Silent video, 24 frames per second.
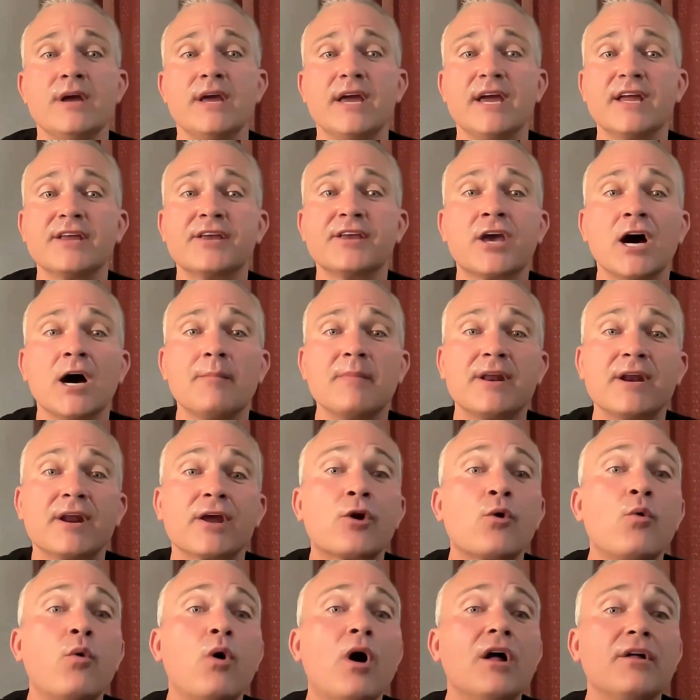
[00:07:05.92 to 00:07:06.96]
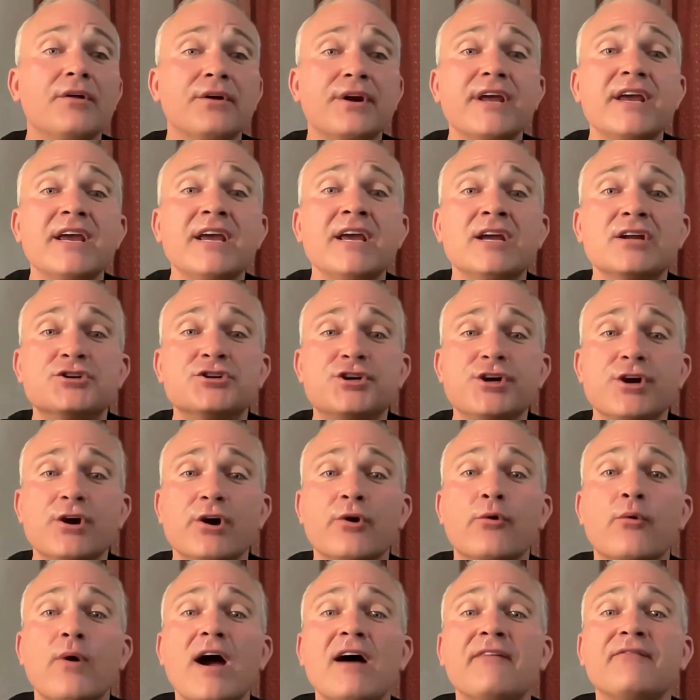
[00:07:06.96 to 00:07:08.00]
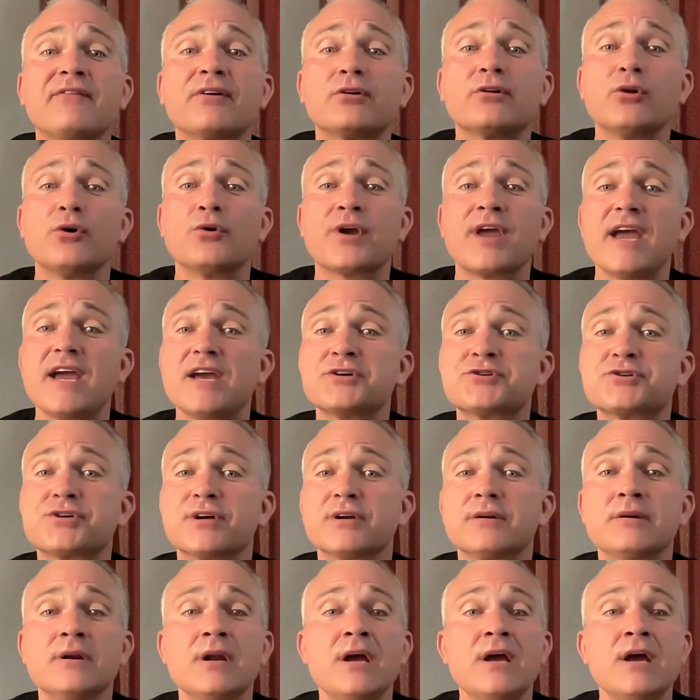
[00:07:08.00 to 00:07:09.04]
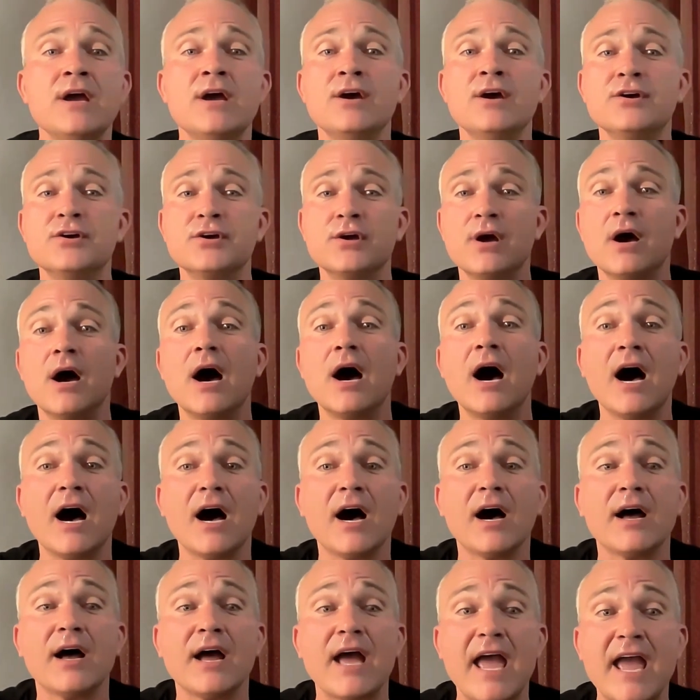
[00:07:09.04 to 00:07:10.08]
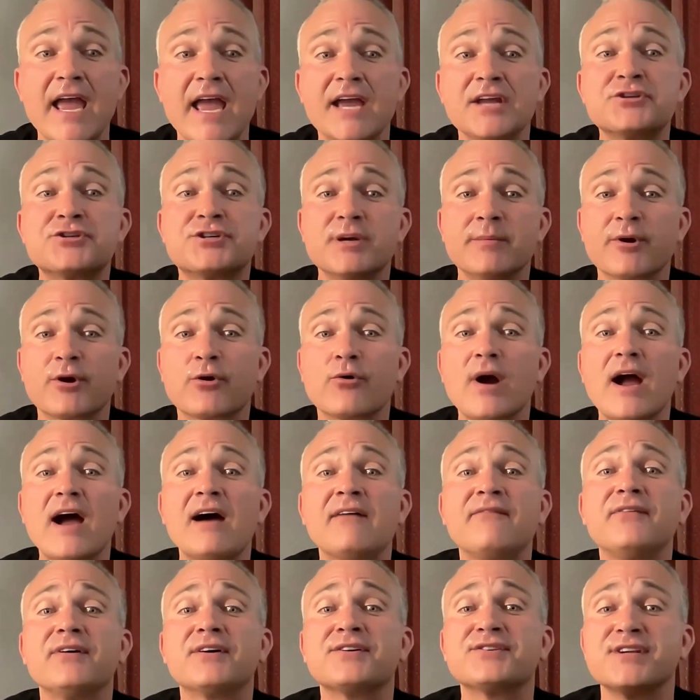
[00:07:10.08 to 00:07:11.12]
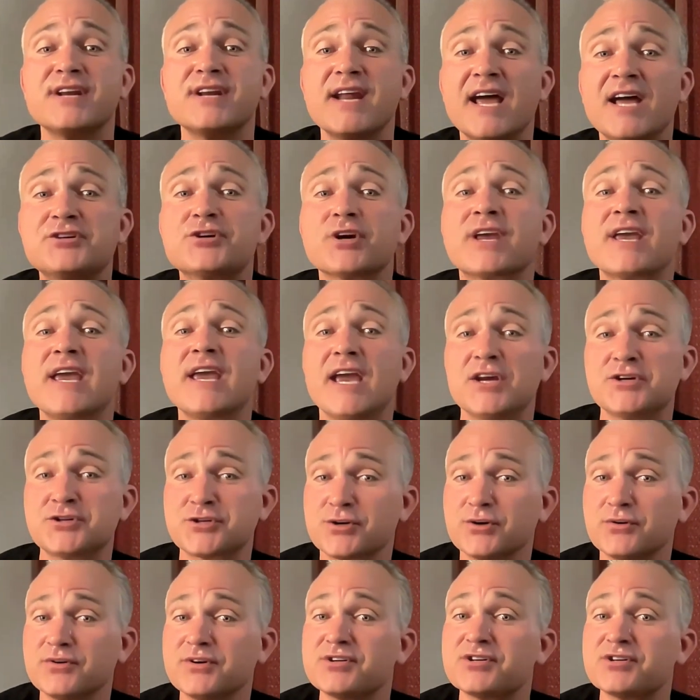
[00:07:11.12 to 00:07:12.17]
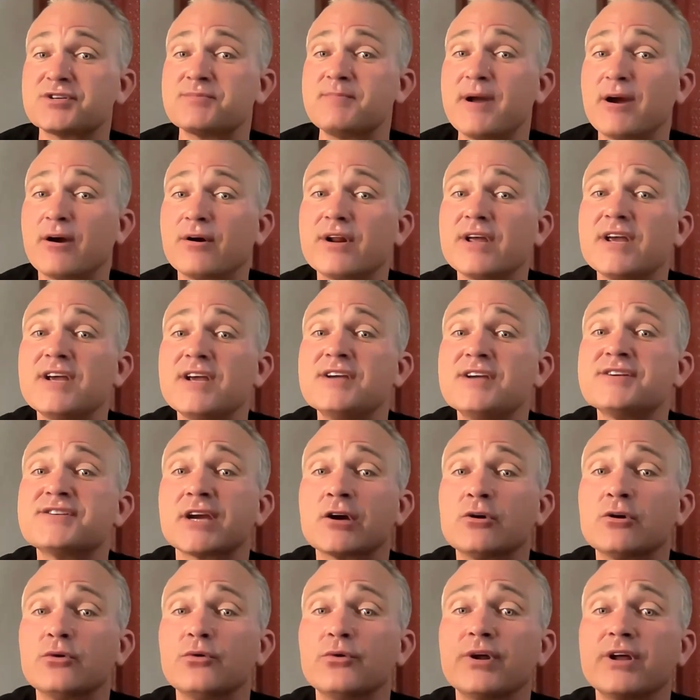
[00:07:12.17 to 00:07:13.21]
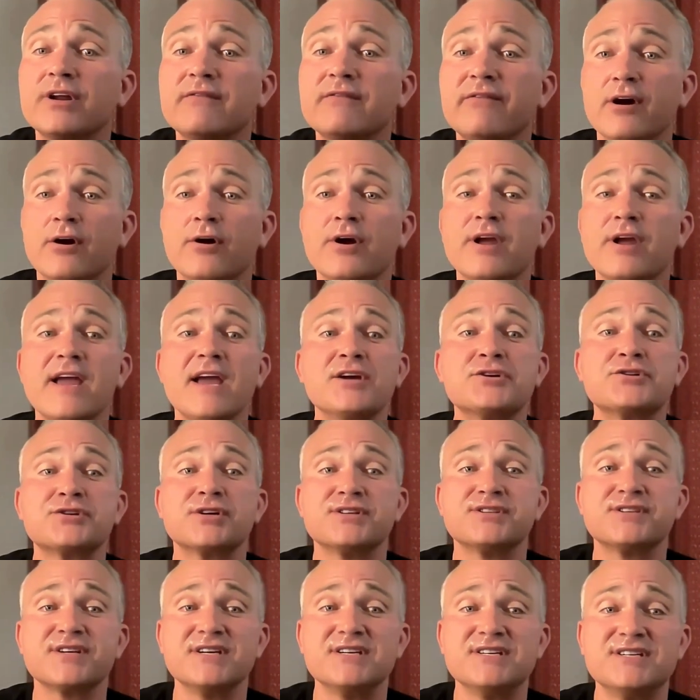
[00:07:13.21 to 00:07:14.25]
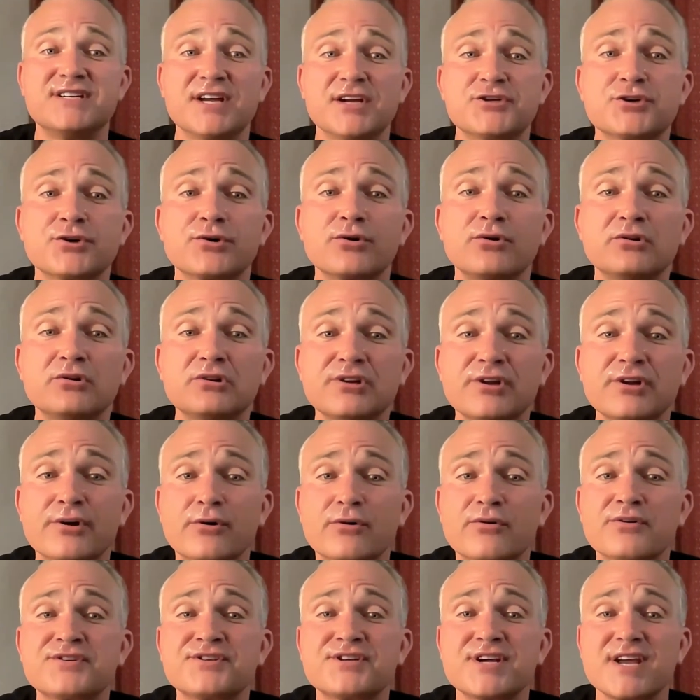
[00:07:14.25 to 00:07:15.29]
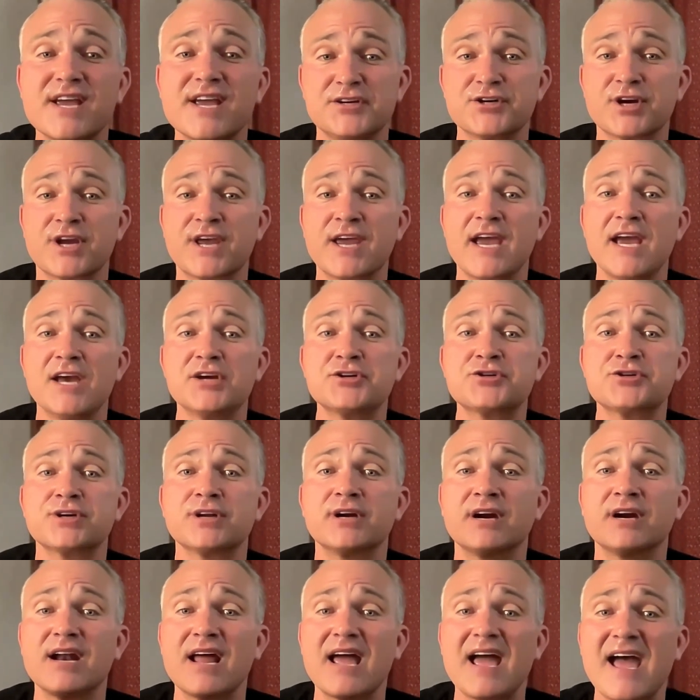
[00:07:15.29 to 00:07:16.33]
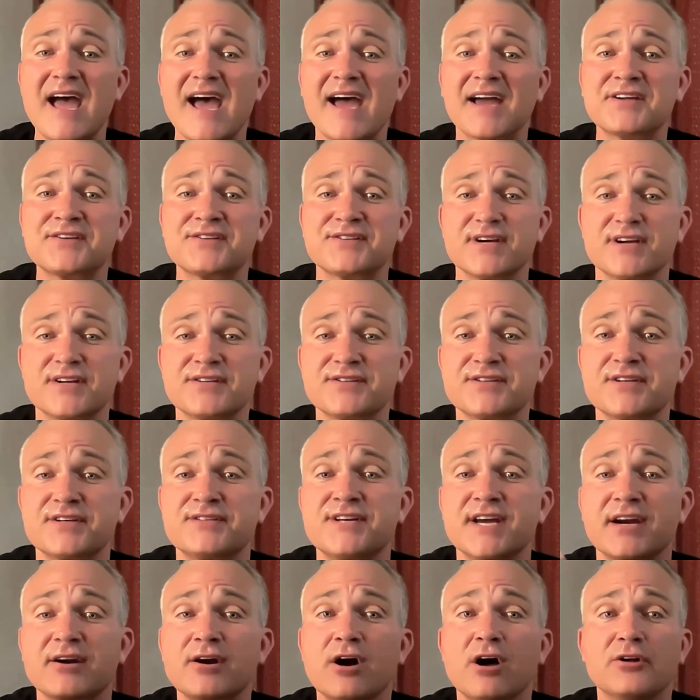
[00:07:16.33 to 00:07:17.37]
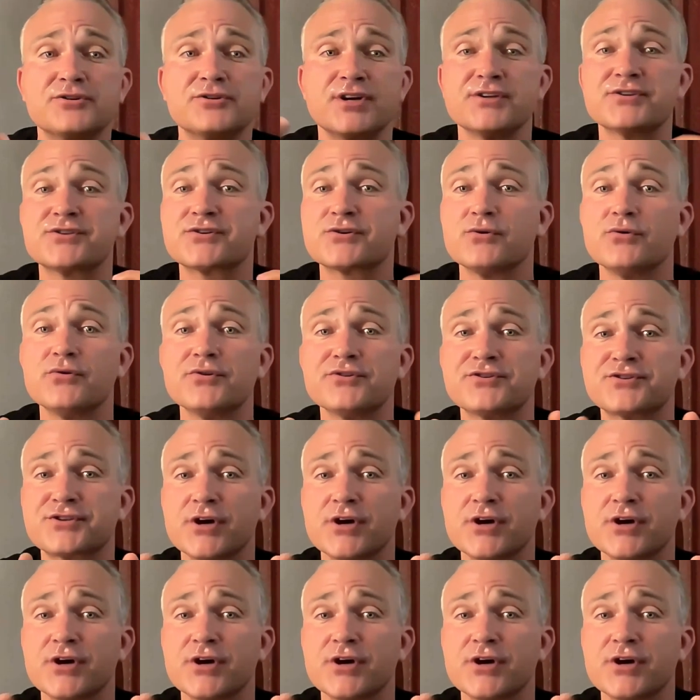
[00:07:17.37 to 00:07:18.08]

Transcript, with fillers: Income inequality, geographic location, Uh, age demographics, and educational disparities, including variations in digital literacy education and access to technology in schools.